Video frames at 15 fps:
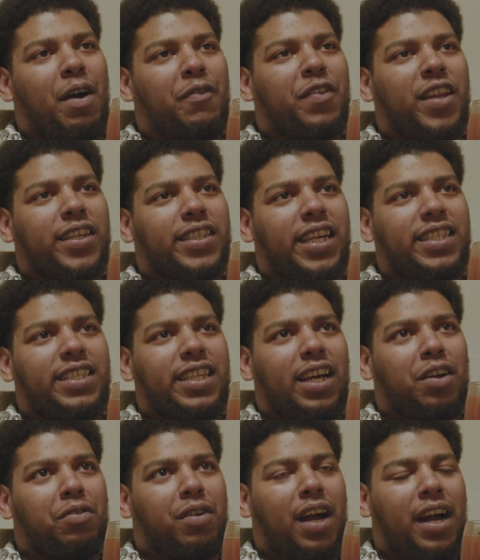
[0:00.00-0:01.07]
I feel like
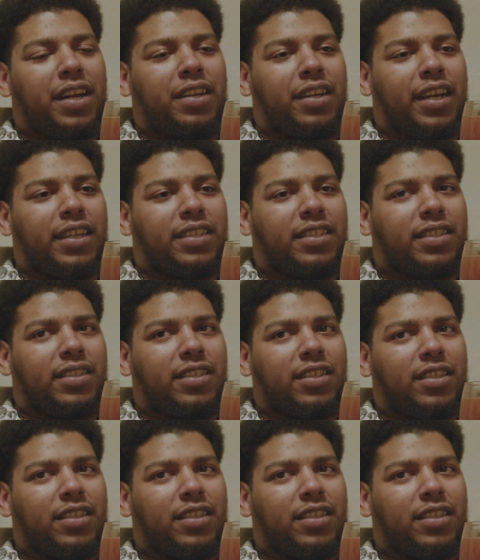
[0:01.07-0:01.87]
Denzel kind of gets.